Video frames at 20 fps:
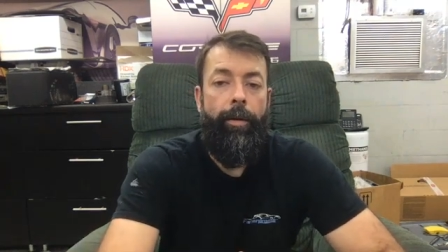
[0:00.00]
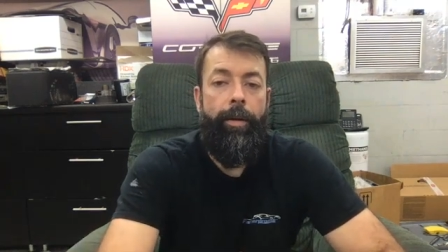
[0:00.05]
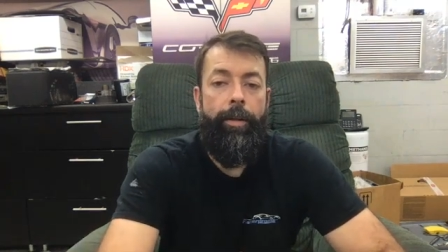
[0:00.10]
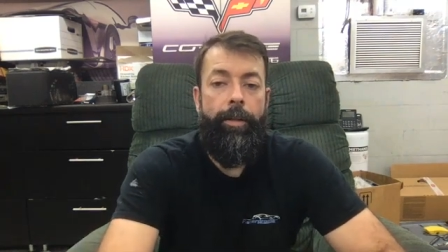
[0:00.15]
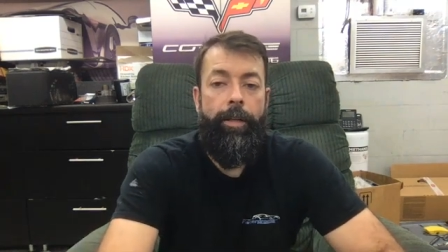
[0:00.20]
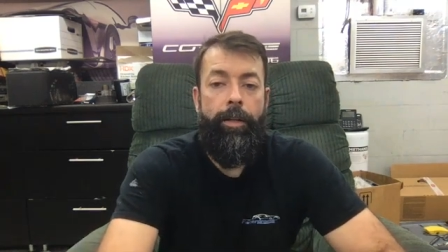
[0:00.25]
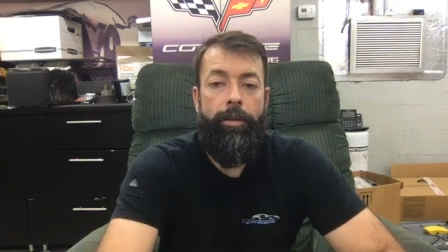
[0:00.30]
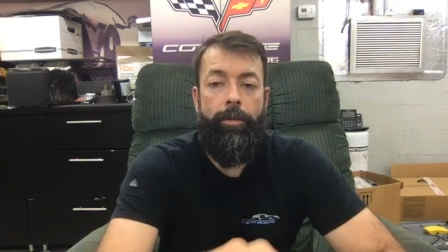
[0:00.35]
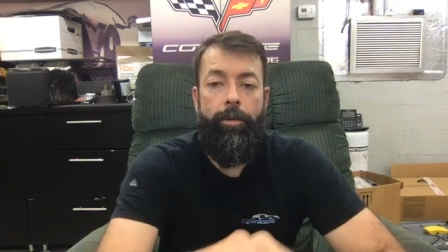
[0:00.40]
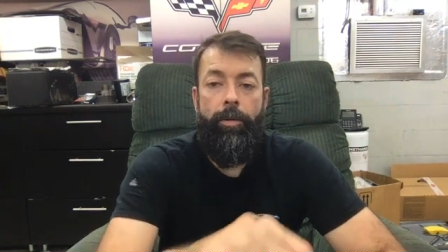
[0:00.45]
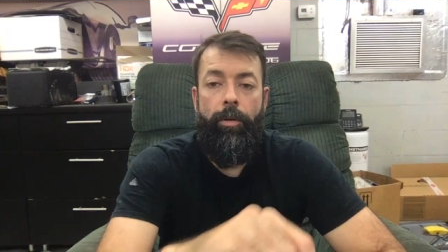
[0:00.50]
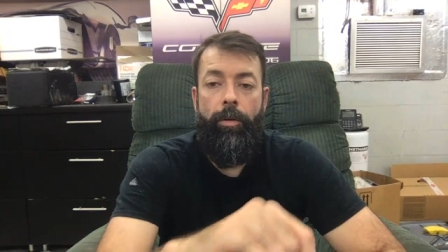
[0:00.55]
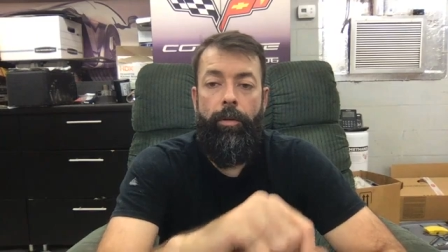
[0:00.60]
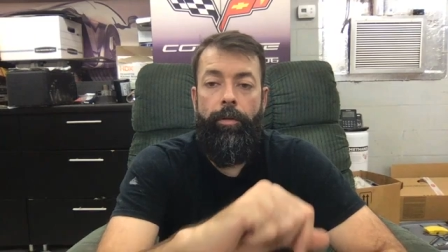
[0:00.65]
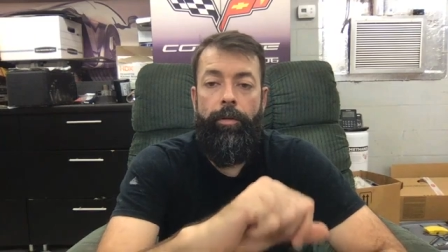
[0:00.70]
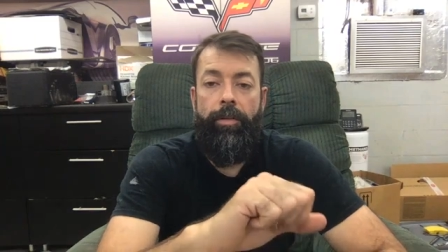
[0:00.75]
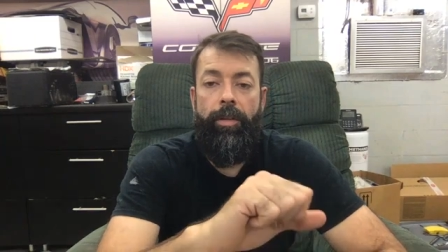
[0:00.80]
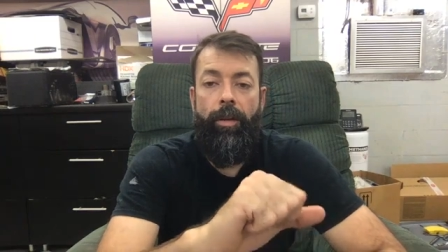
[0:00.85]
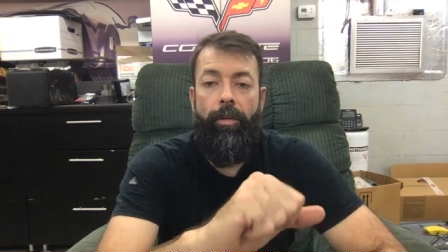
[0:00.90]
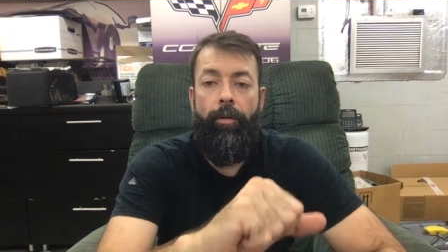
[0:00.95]
Chance to know
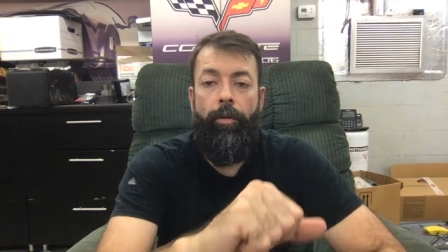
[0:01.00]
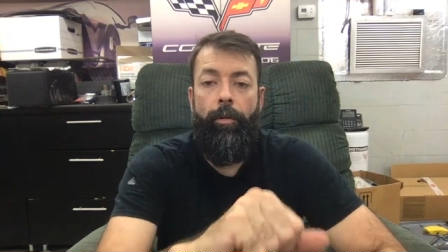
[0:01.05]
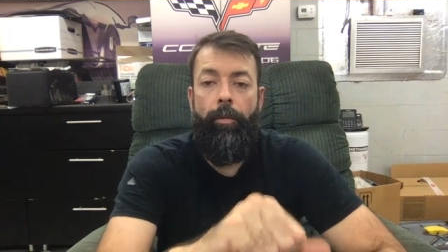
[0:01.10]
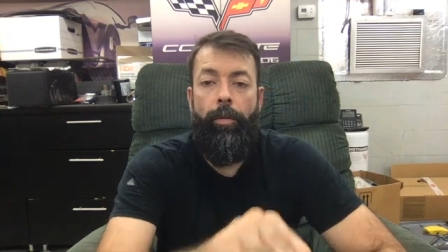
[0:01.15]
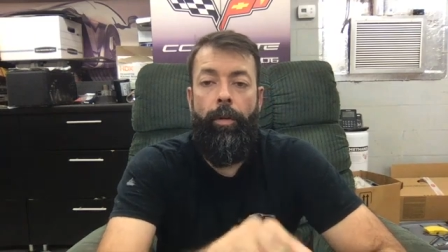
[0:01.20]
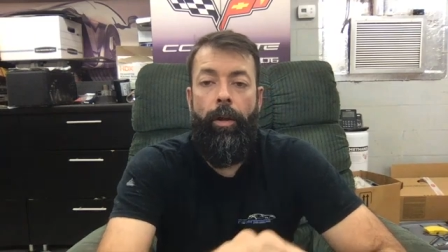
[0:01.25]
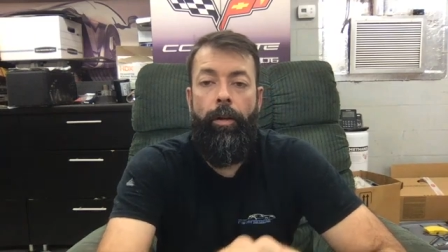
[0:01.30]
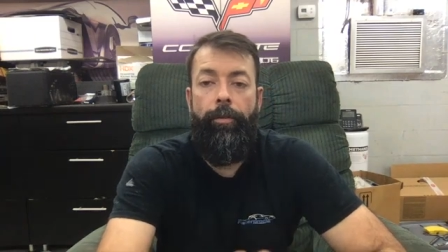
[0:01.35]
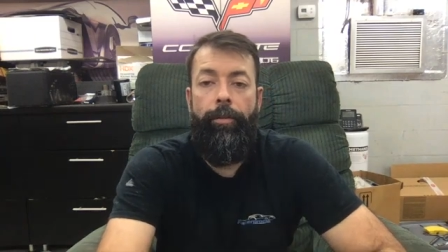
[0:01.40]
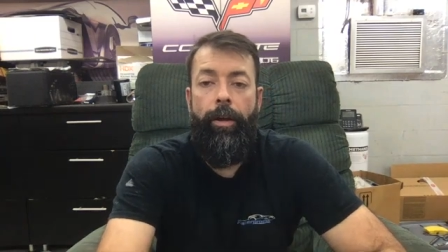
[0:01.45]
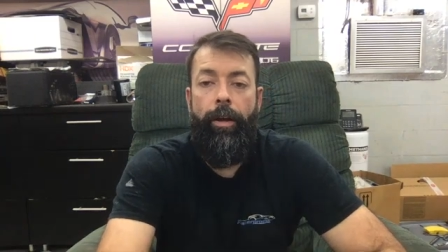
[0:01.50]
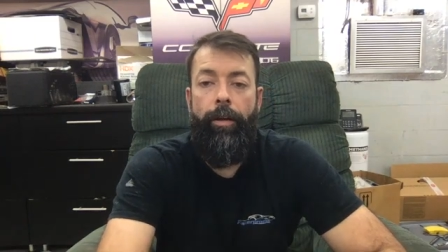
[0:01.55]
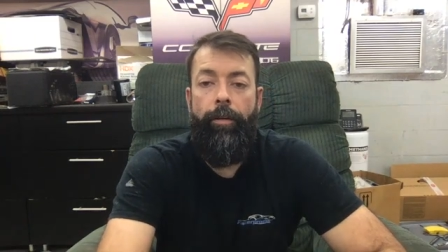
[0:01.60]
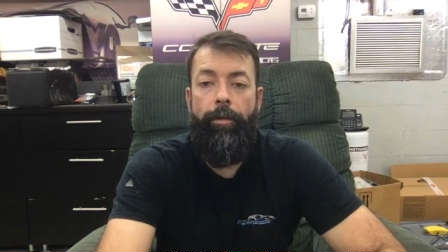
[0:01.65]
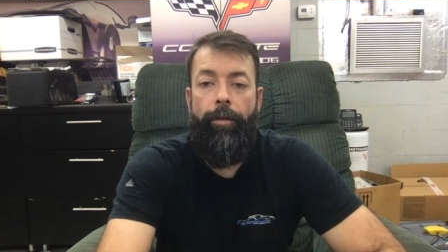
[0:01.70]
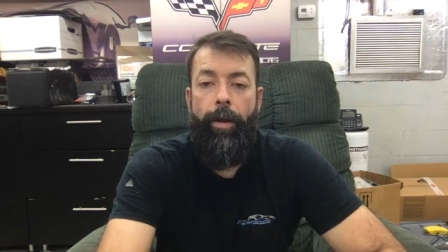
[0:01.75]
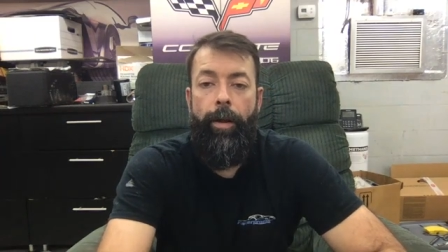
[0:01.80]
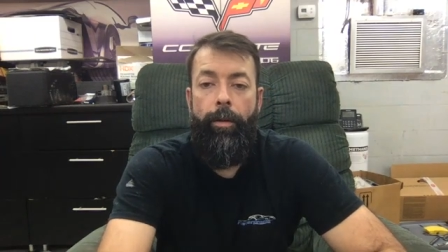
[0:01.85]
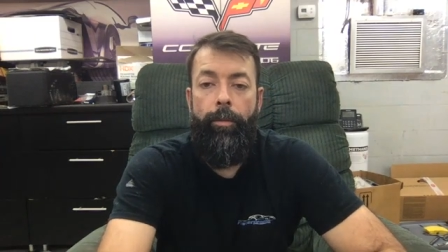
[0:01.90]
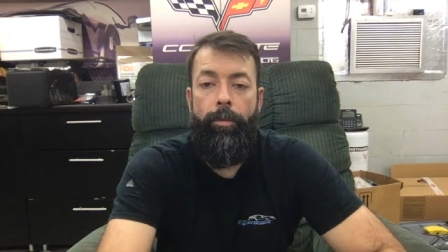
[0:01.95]
the setup of a blow-off
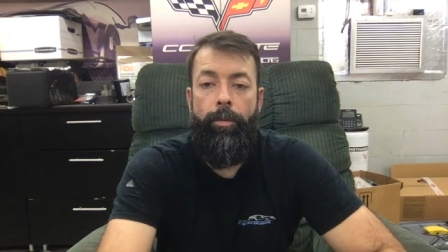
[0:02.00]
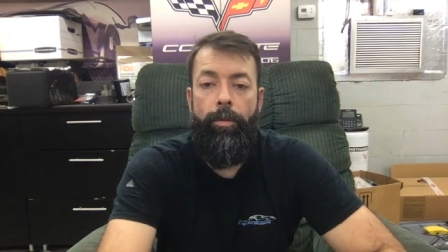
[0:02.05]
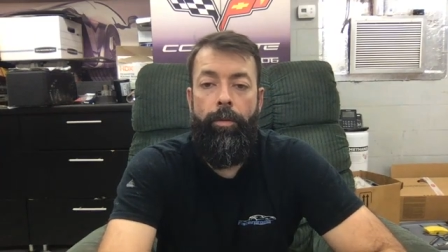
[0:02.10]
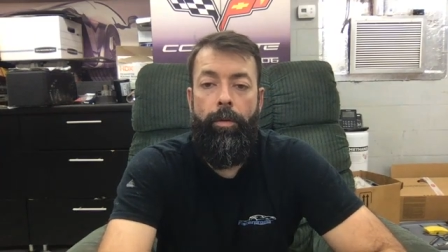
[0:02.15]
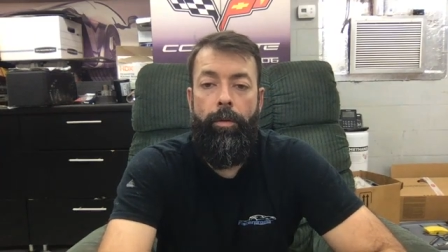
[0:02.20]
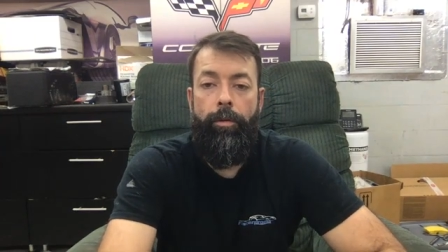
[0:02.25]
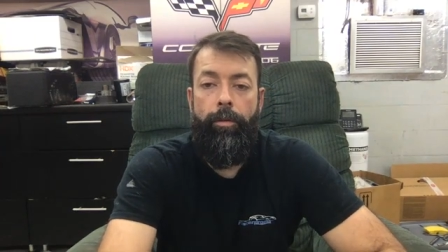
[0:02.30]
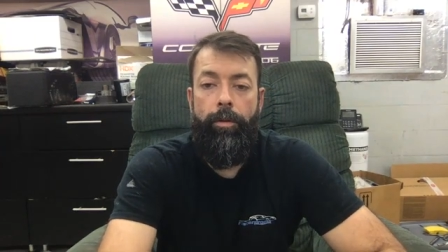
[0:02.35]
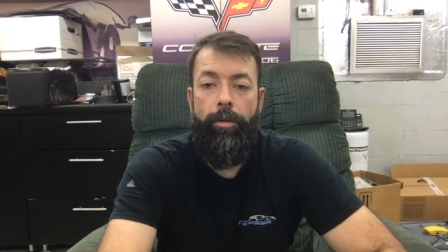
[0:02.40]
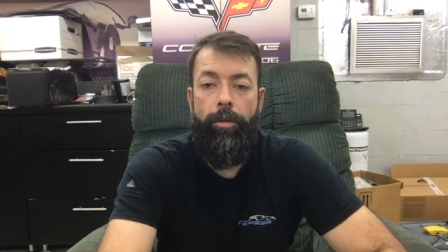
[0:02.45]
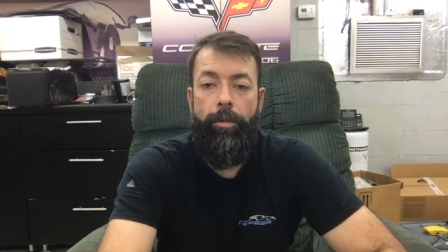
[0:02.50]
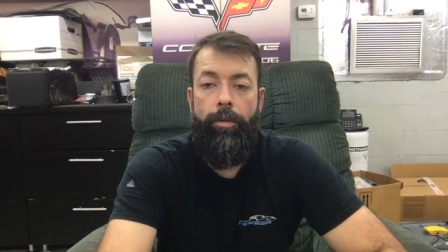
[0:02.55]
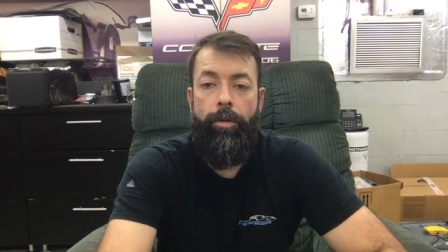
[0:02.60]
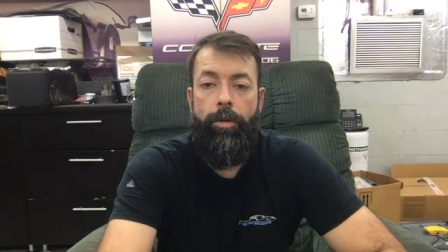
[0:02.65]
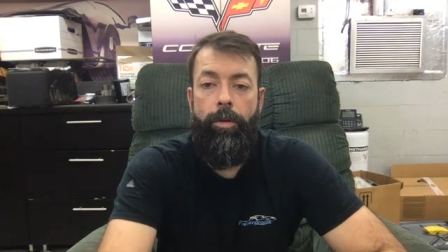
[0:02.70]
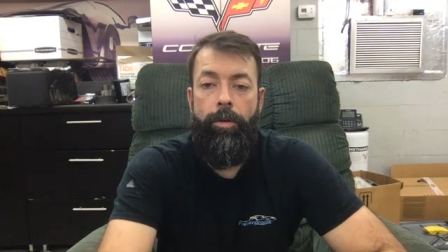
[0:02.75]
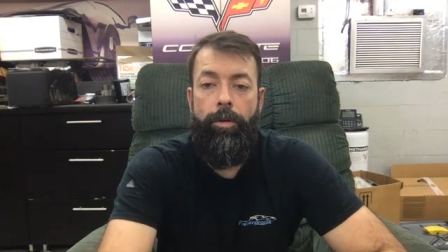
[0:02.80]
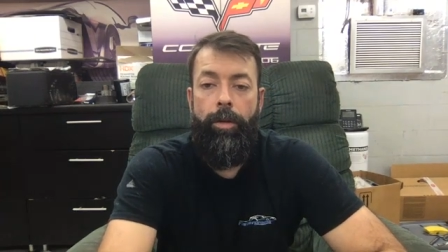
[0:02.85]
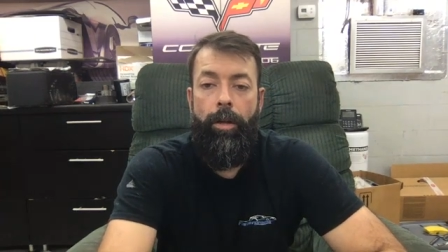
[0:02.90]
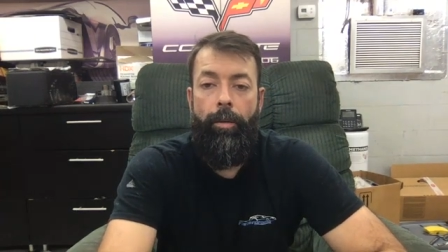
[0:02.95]
valve, vacuum control with the
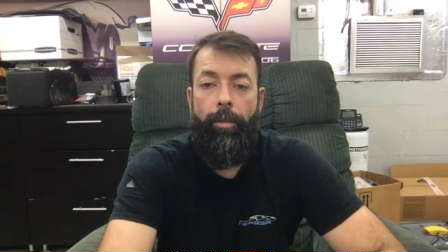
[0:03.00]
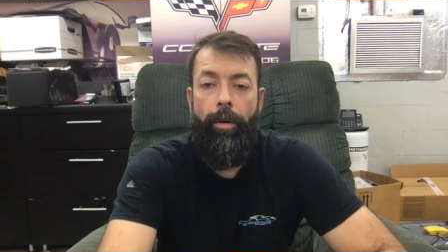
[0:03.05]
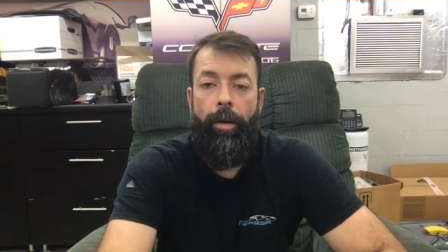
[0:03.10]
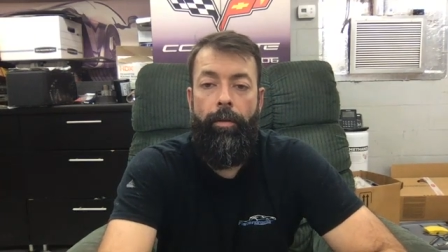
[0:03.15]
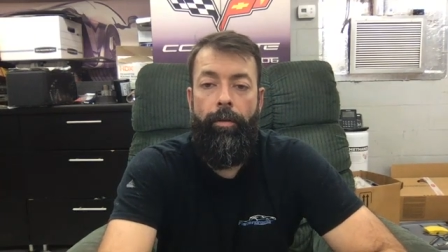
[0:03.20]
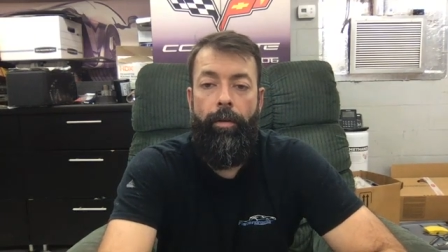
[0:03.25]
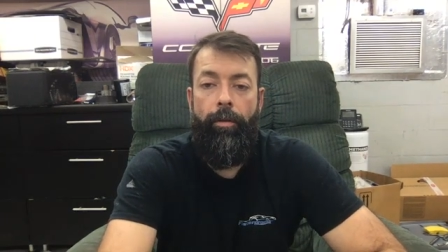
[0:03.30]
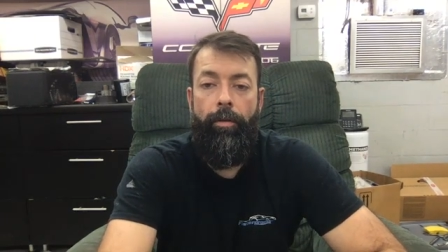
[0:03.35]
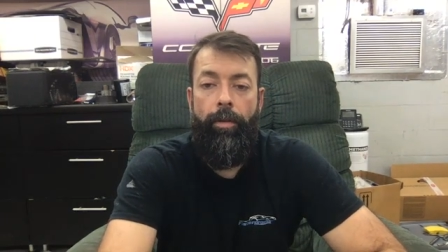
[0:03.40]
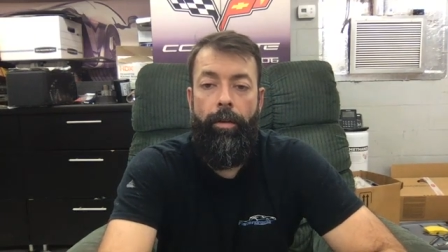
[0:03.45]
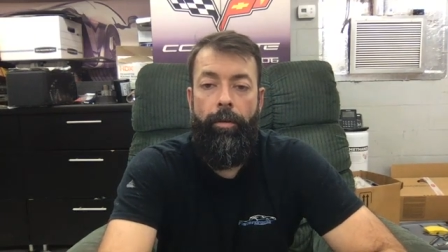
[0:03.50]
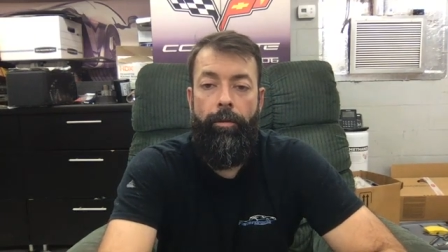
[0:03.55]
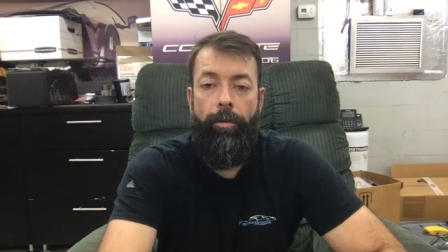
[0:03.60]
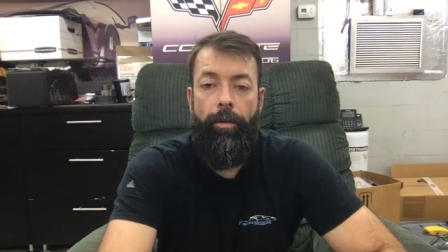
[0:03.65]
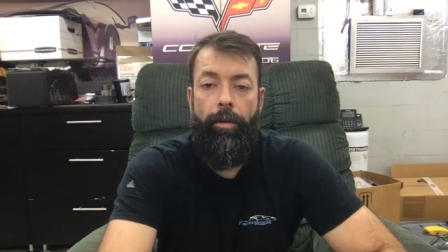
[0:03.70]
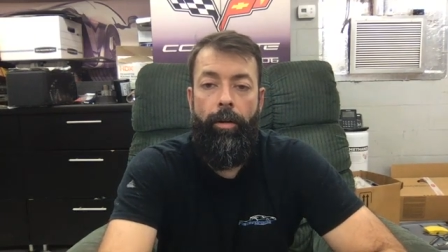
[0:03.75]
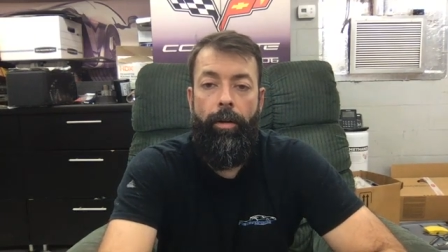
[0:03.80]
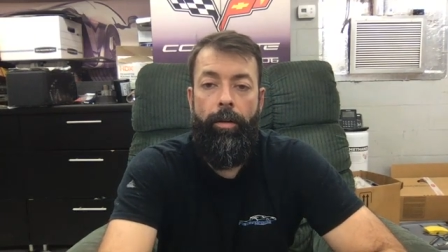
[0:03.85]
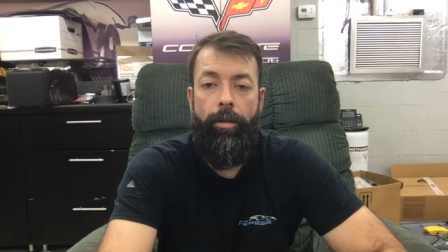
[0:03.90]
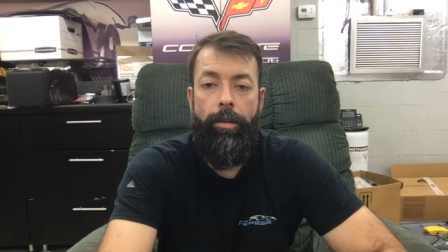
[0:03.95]
supercharged setup. I have everything
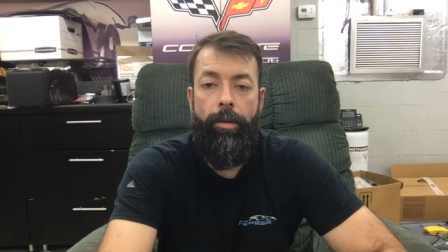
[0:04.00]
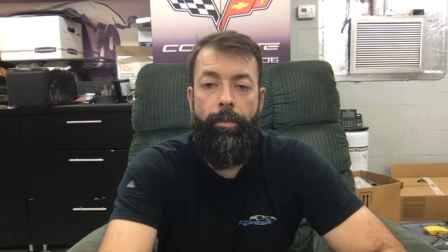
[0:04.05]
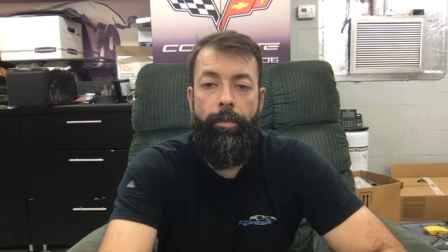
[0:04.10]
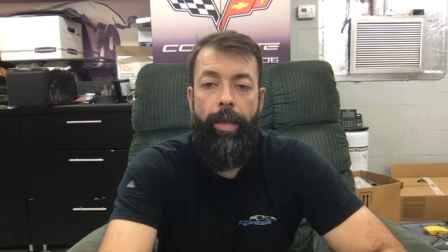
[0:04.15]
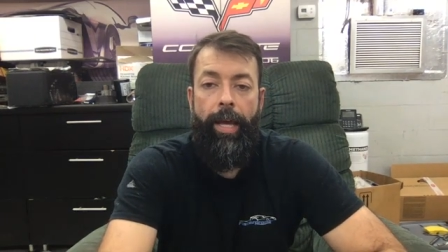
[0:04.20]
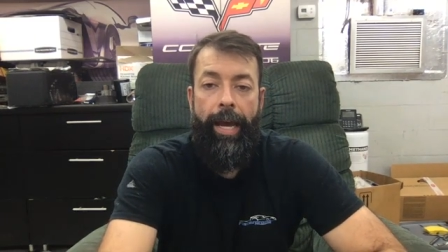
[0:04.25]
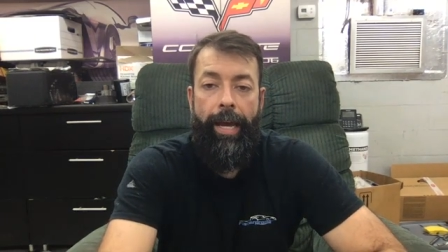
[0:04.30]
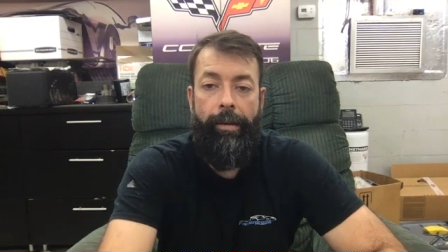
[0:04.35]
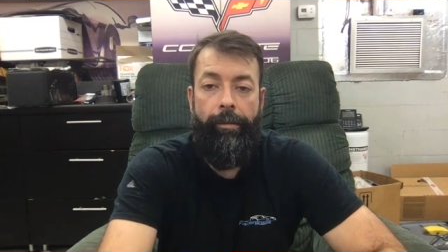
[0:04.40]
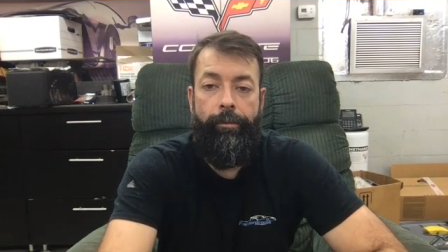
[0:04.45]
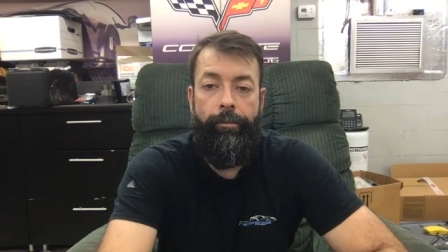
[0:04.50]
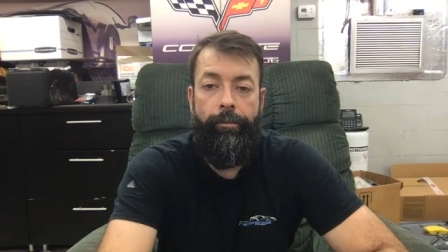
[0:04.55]
figured out except that.